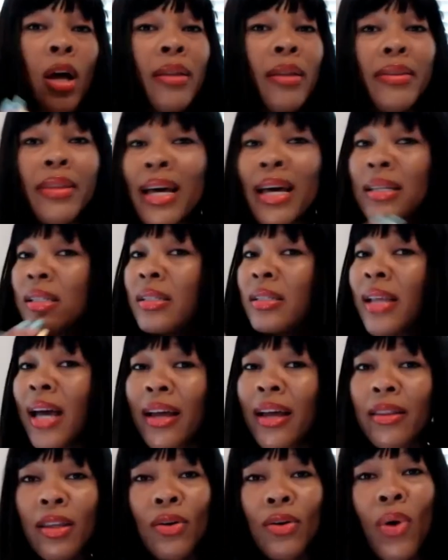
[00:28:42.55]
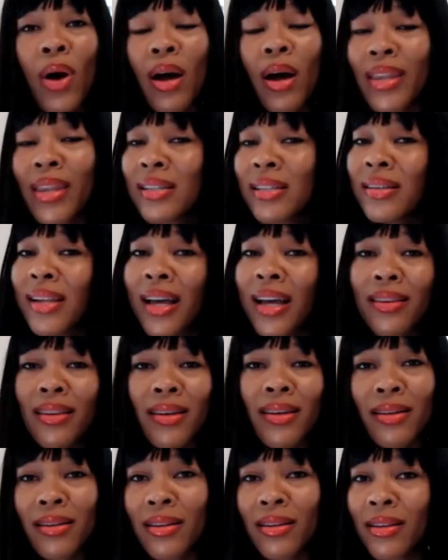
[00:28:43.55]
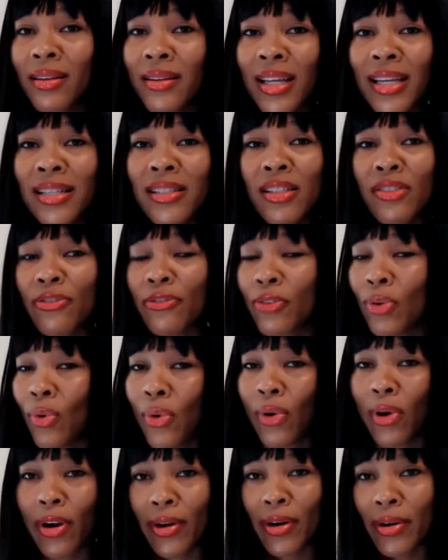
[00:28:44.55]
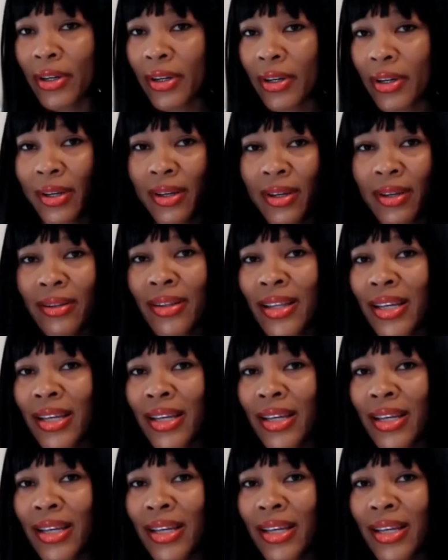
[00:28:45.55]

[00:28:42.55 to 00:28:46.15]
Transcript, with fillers: that's not the quad that's not the, the that's the floor yeah.